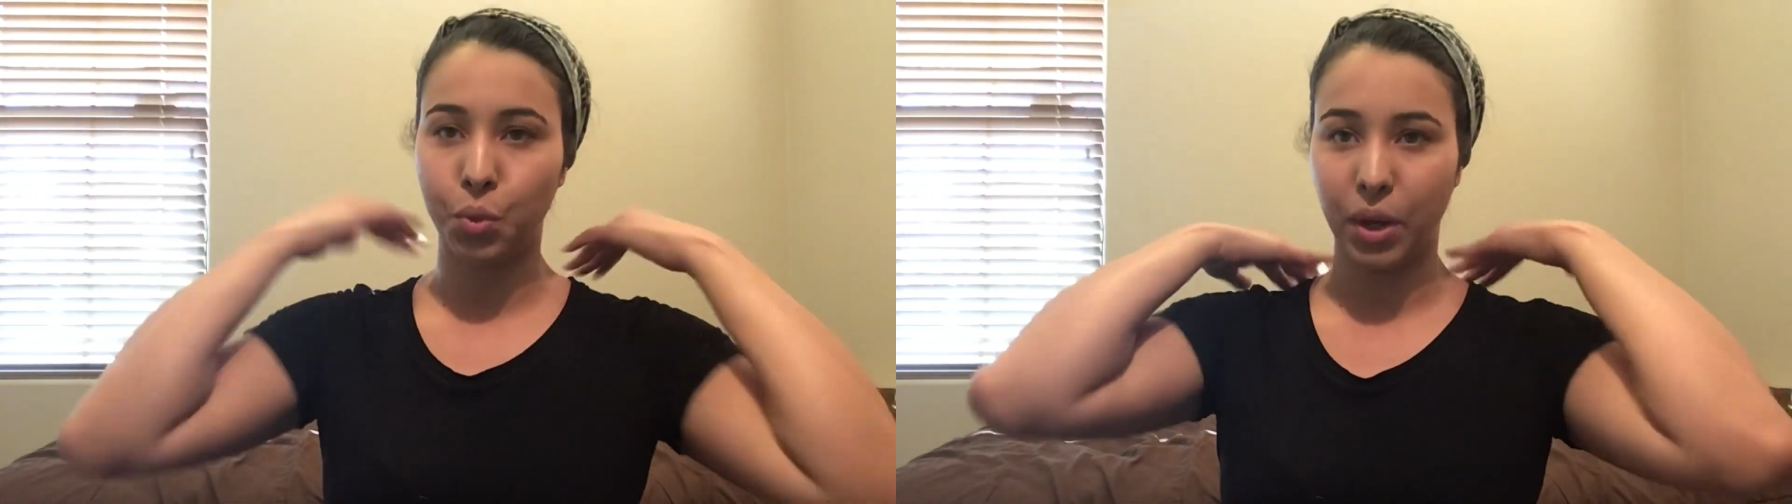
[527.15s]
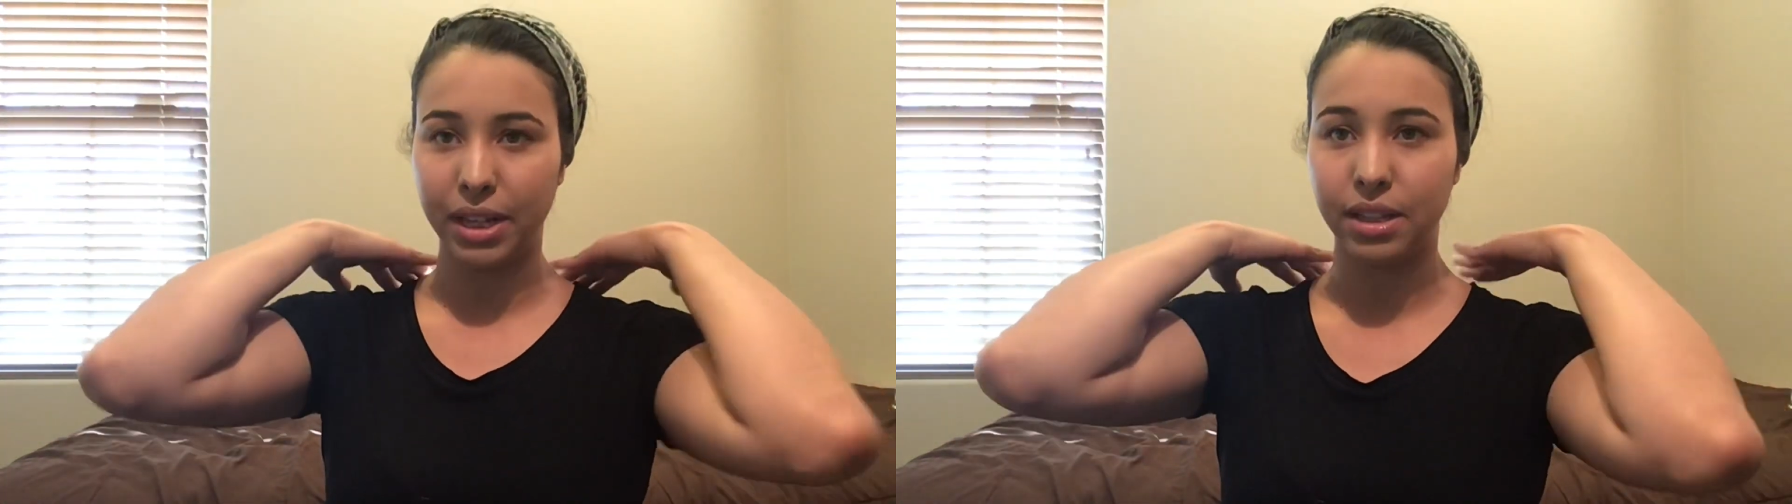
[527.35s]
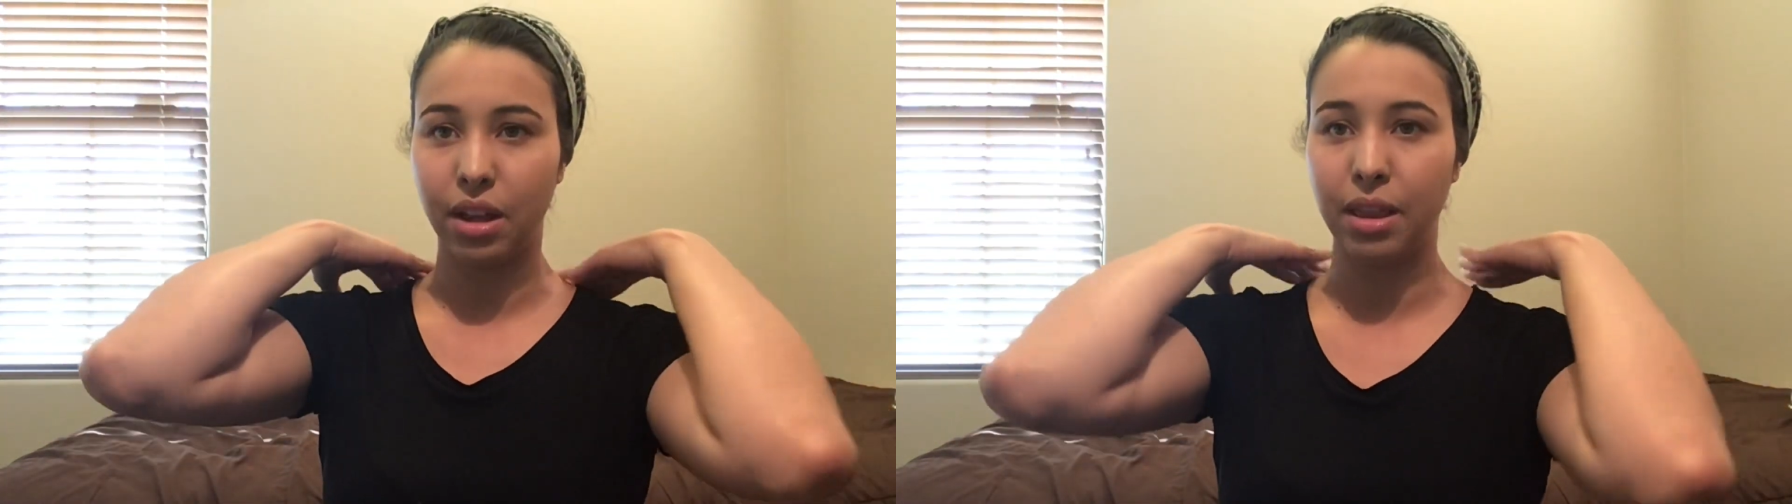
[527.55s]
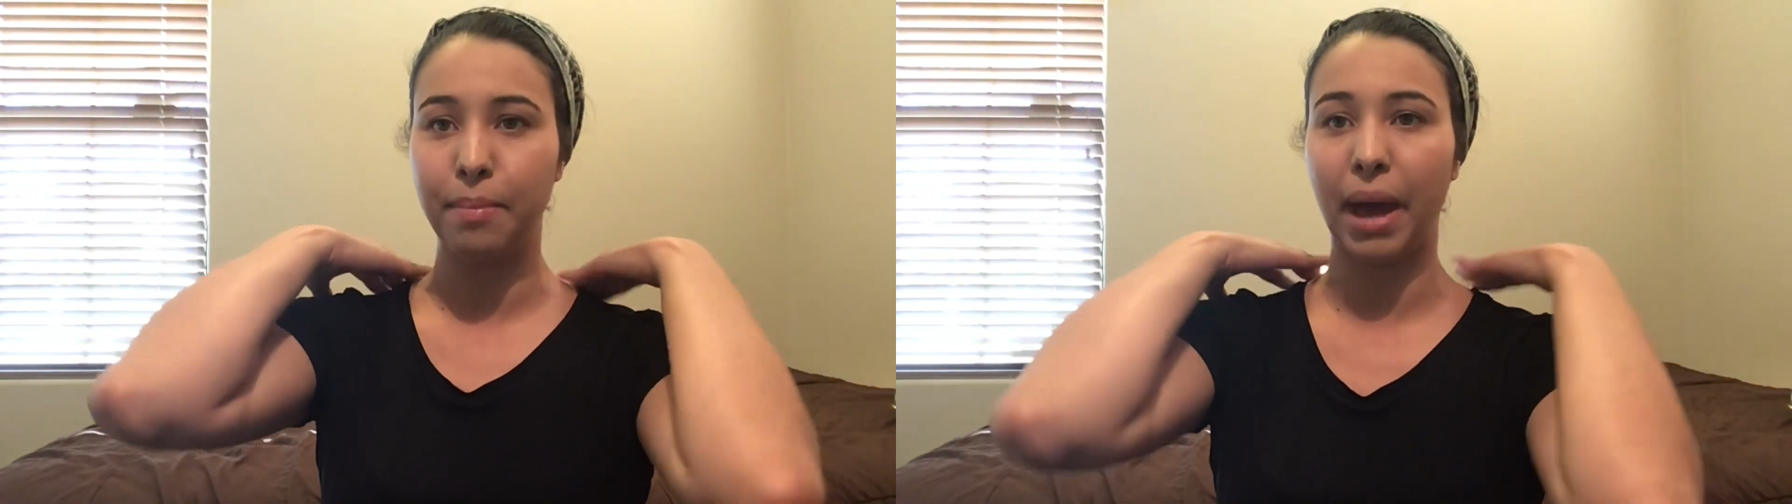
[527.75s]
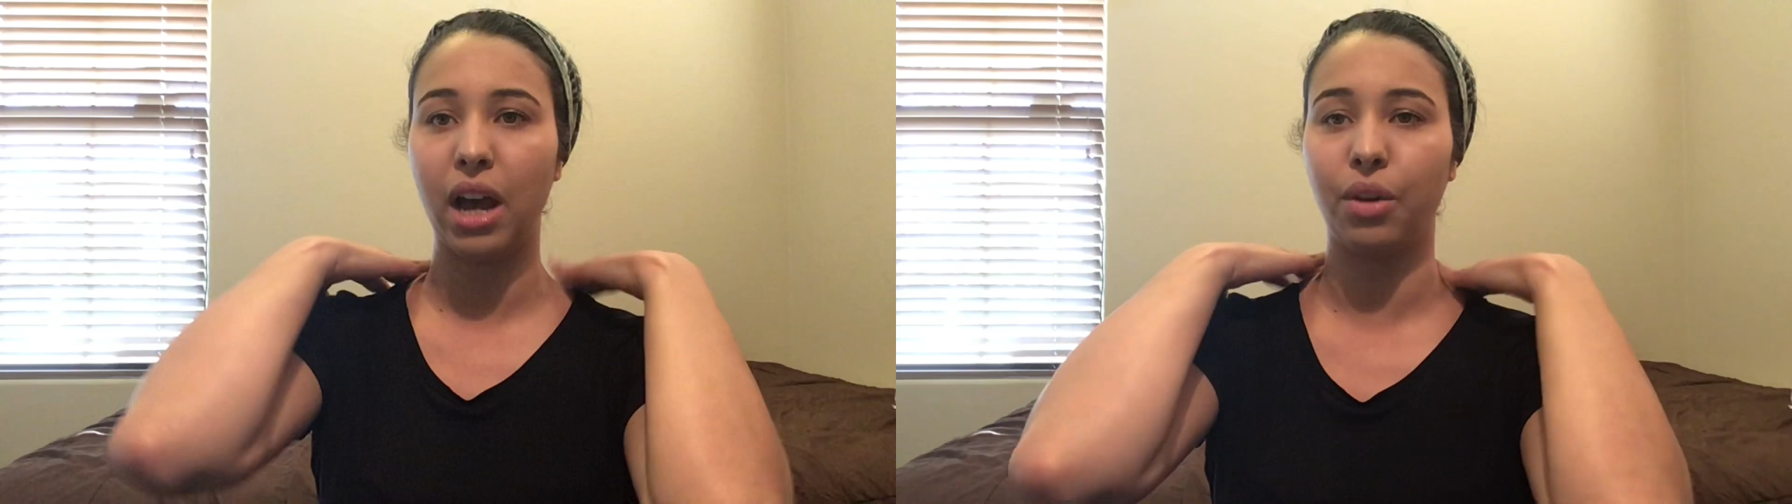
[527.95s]
ones on the
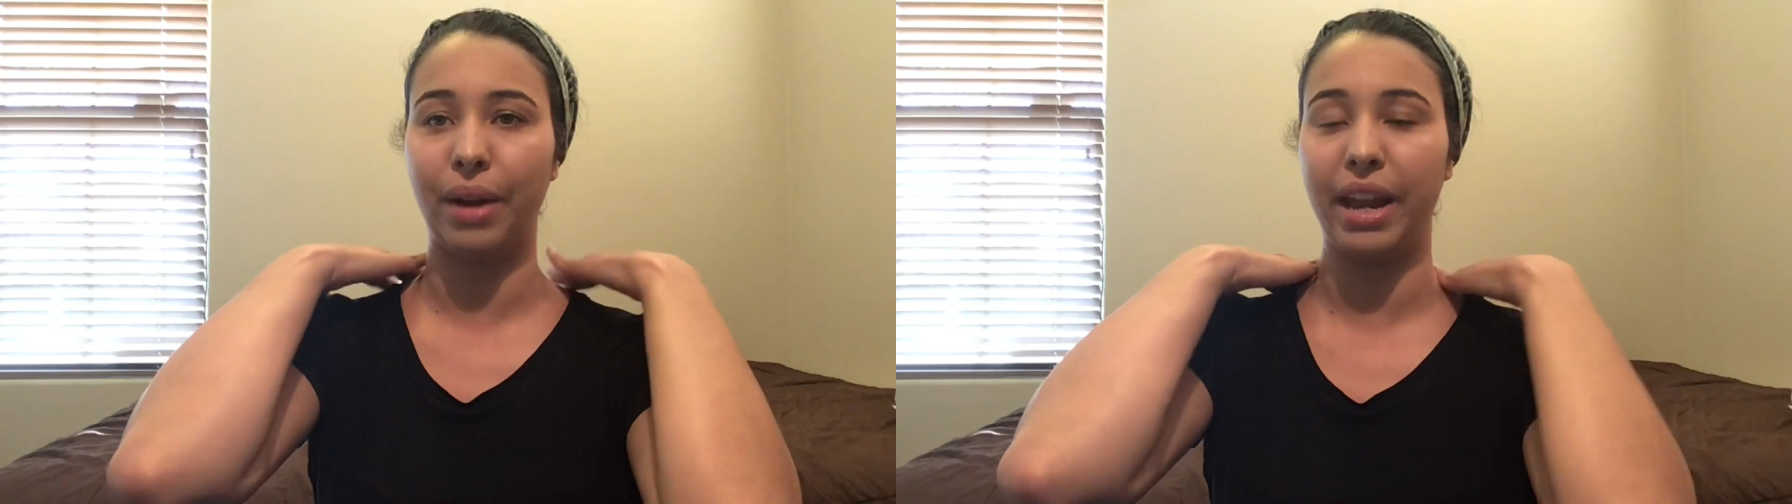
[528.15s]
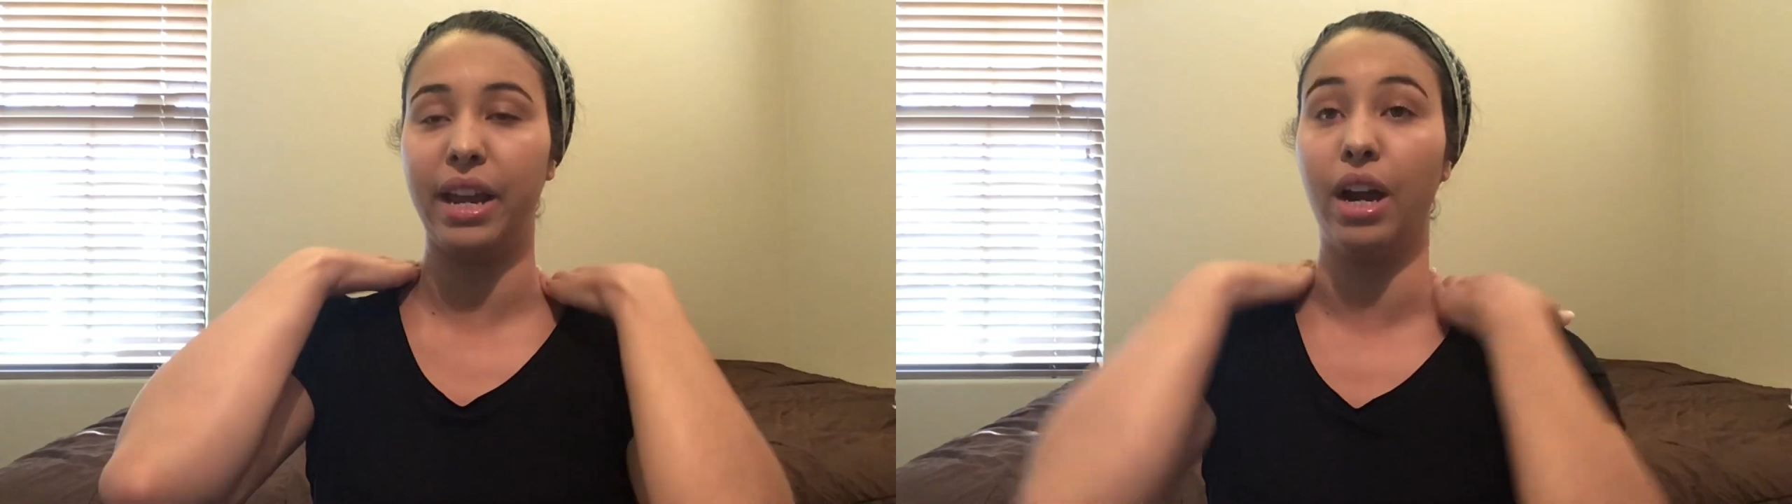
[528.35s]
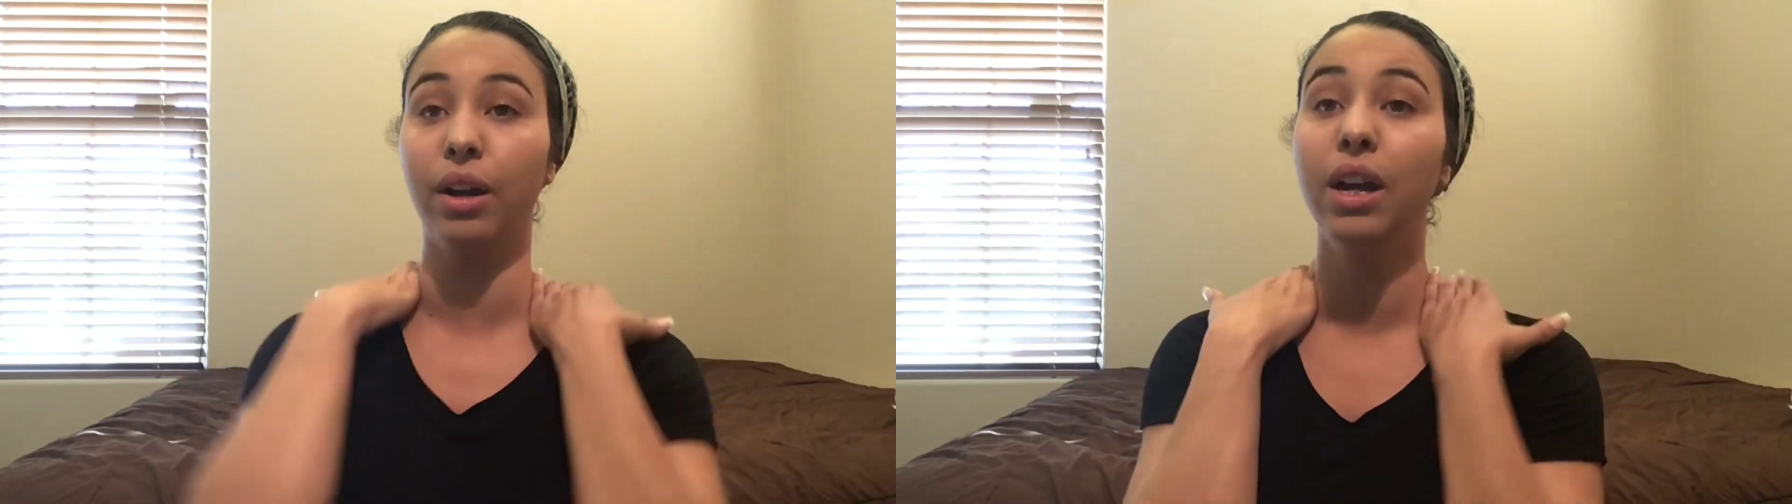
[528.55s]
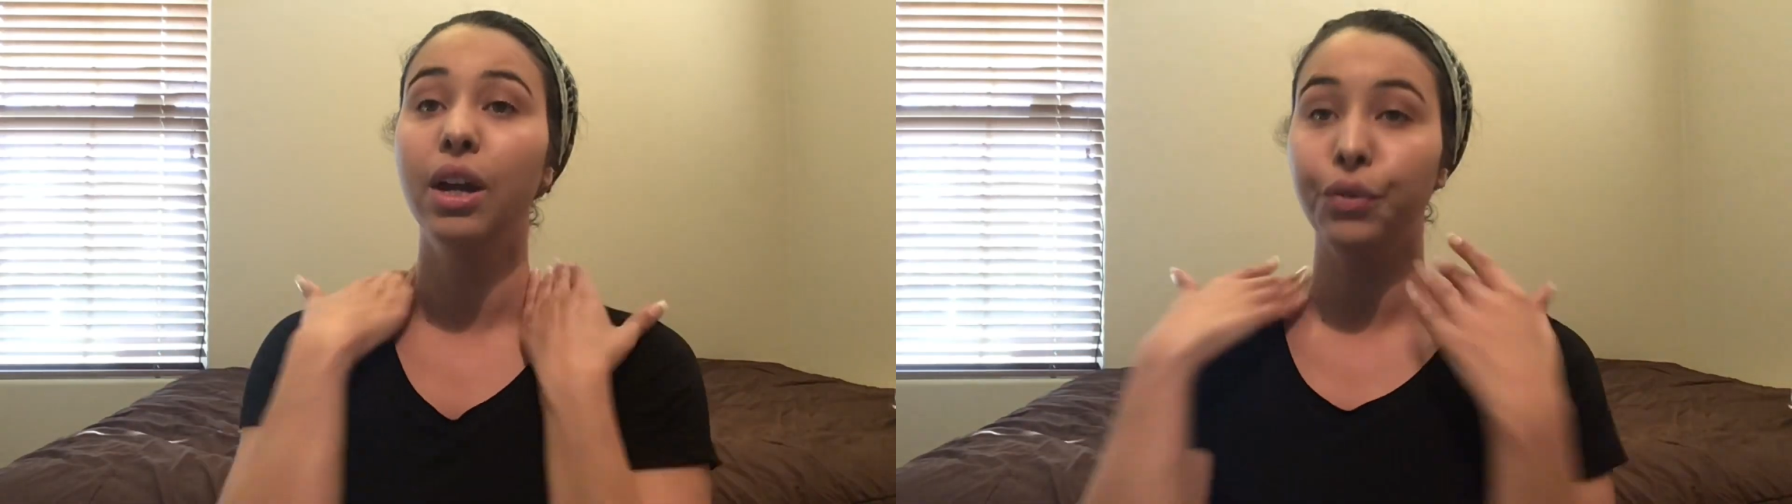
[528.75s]
back right here.